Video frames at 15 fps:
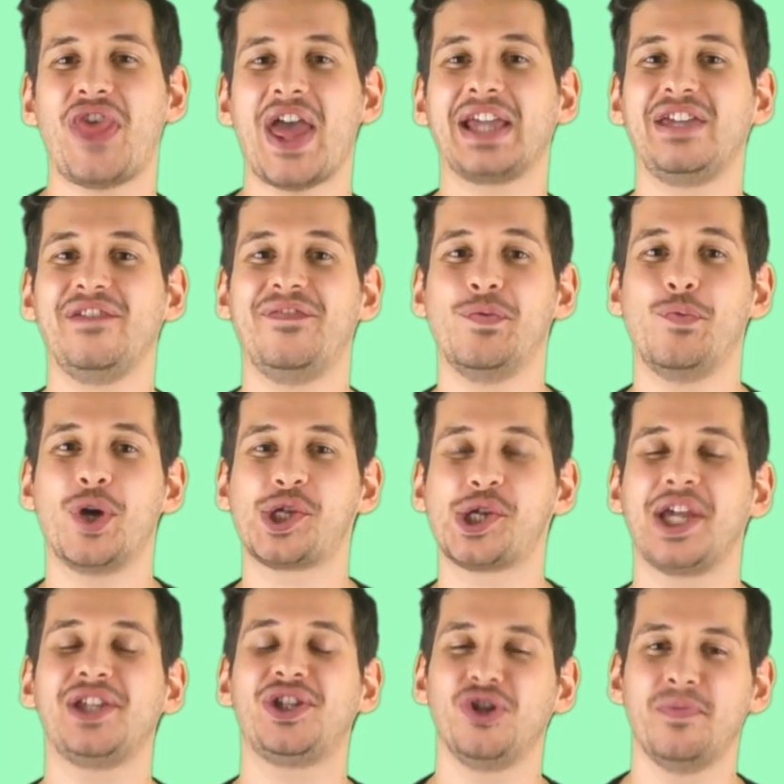Thank you for
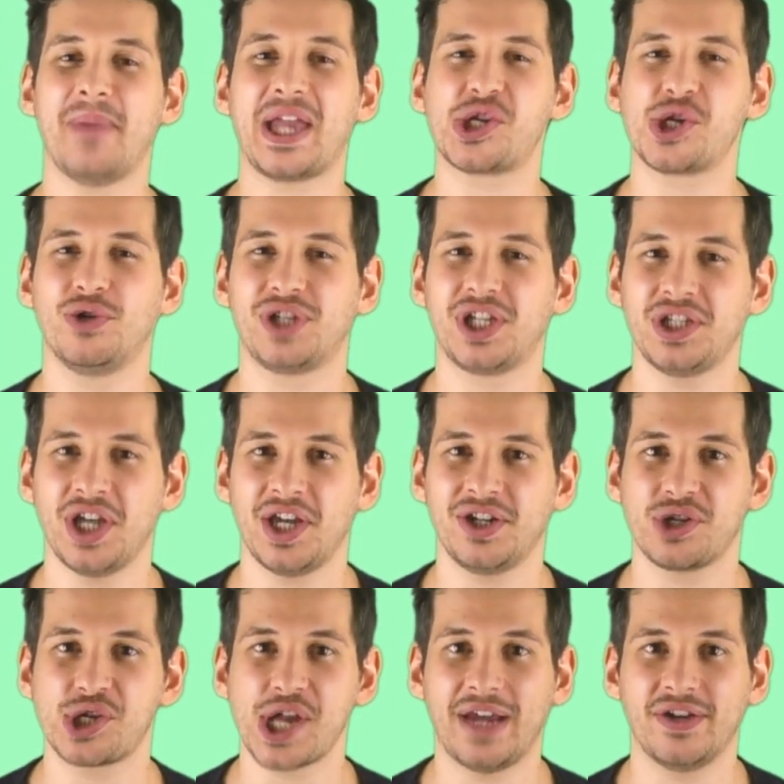watching. Do make sure to turn
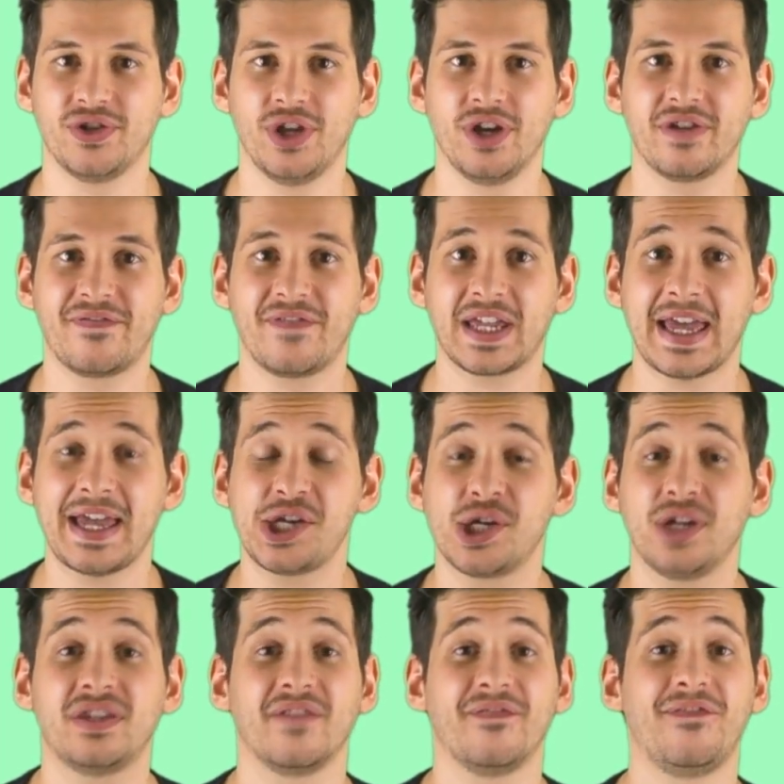on channel
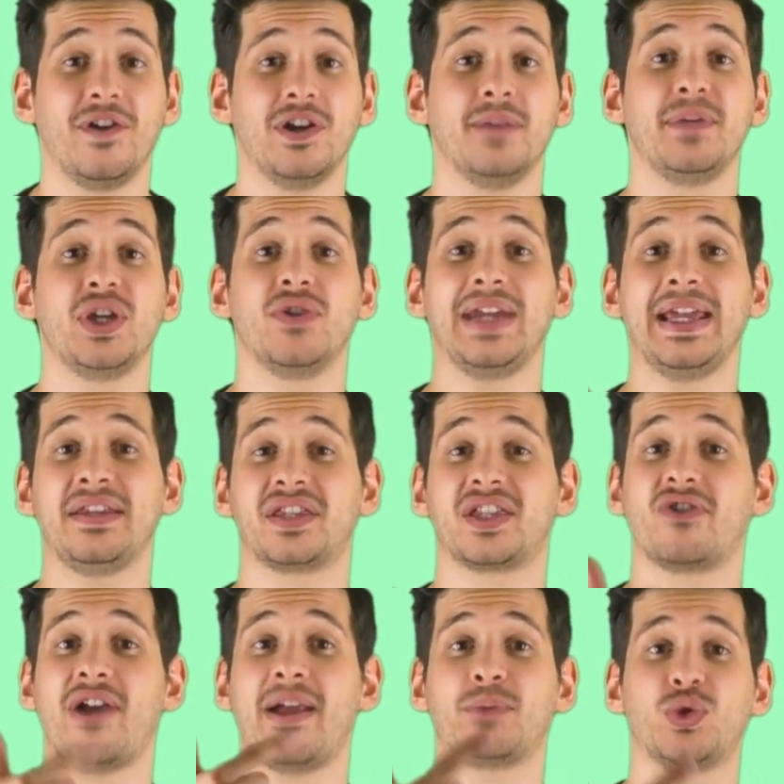notifications and follow me on
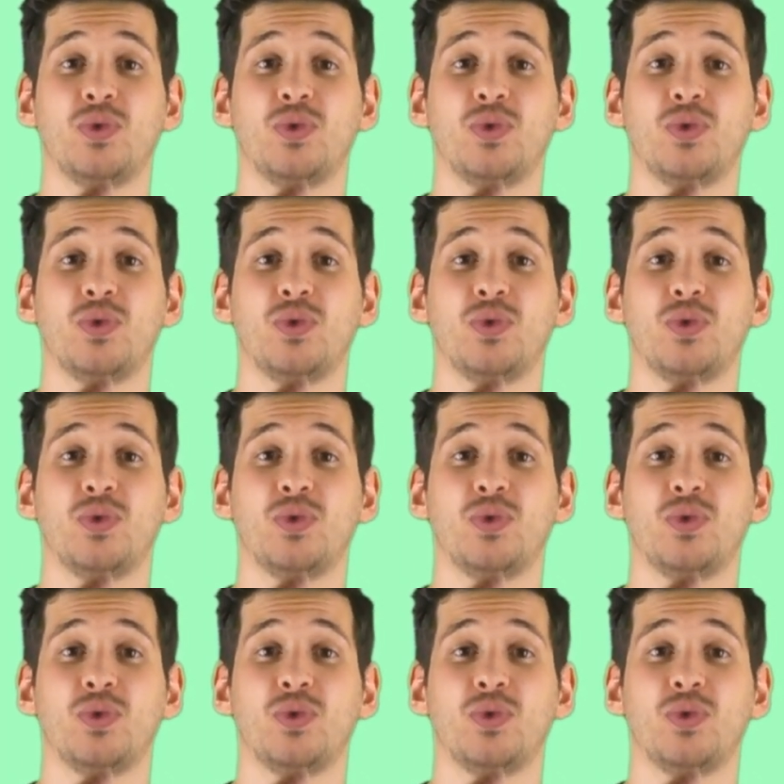Instagram,